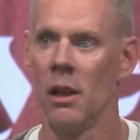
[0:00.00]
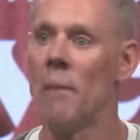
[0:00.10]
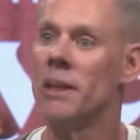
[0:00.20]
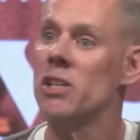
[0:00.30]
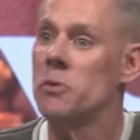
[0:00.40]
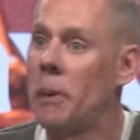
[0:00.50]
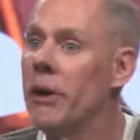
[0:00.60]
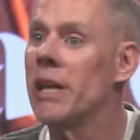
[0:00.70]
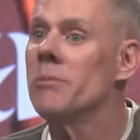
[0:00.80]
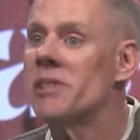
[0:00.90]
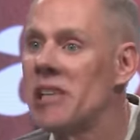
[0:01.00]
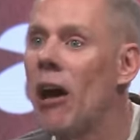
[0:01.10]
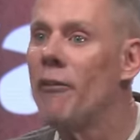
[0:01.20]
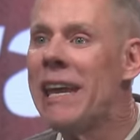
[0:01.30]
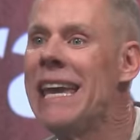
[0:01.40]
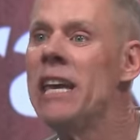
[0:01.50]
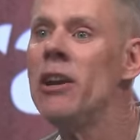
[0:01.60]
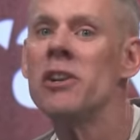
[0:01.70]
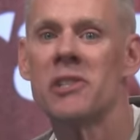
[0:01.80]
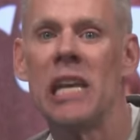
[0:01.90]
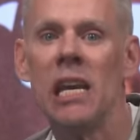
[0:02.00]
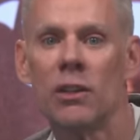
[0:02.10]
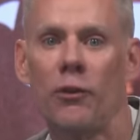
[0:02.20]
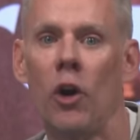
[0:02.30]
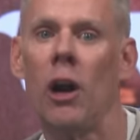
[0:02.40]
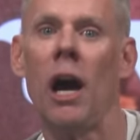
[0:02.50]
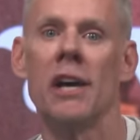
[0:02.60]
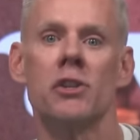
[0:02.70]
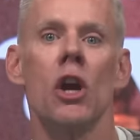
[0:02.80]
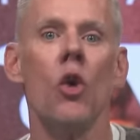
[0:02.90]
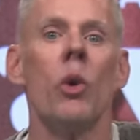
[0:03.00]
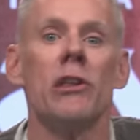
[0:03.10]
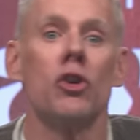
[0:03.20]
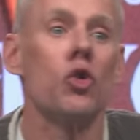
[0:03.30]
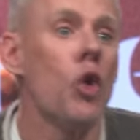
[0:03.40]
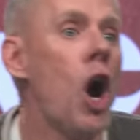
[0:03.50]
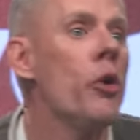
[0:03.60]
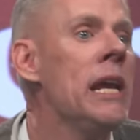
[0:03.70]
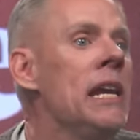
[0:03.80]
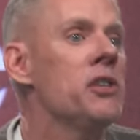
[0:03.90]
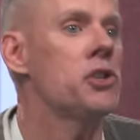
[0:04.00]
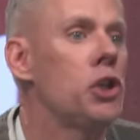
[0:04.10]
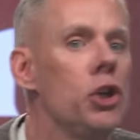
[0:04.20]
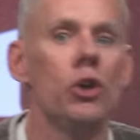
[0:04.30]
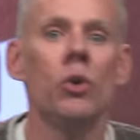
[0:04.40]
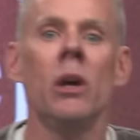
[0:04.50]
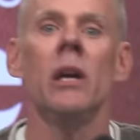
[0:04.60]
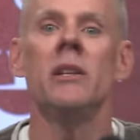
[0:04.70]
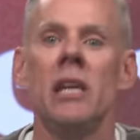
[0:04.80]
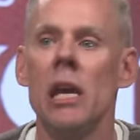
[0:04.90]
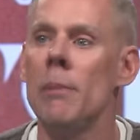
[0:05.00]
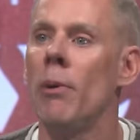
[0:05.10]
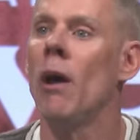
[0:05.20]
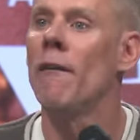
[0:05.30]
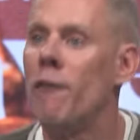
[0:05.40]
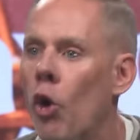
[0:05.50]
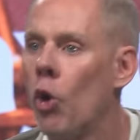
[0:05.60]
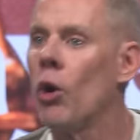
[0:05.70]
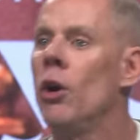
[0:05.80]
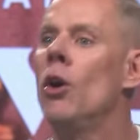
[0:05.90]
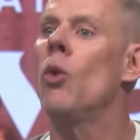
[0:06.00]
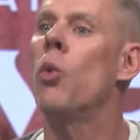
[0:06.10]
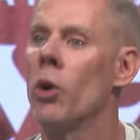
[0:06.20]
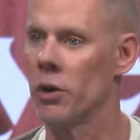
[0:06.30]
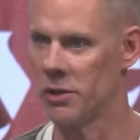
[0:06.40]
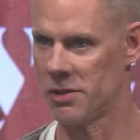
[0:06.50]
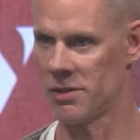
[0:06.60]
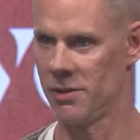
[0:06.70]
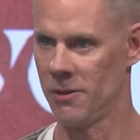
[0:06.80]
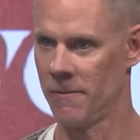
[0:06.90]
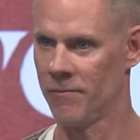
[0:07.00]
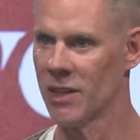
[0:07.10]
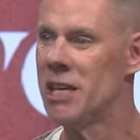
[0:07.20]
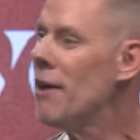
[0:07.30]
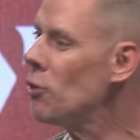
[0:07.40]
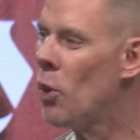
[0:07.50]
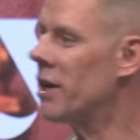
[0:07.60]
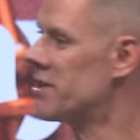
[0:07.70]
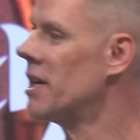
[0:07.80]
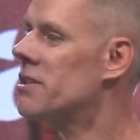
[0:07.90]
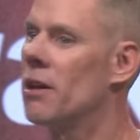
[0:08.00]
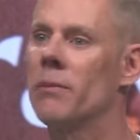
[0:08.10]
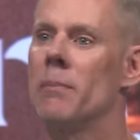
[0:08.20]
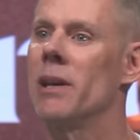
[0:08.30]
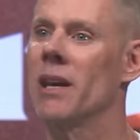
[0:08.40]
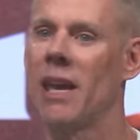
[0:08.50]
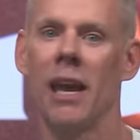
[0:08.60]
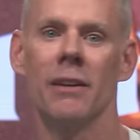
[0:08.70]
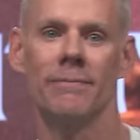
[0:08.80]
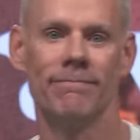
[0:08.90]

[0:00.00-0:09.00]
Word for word: But the Spirit Himself intercedes for us with groanings too deep for words. You ever want to say something, but you can't?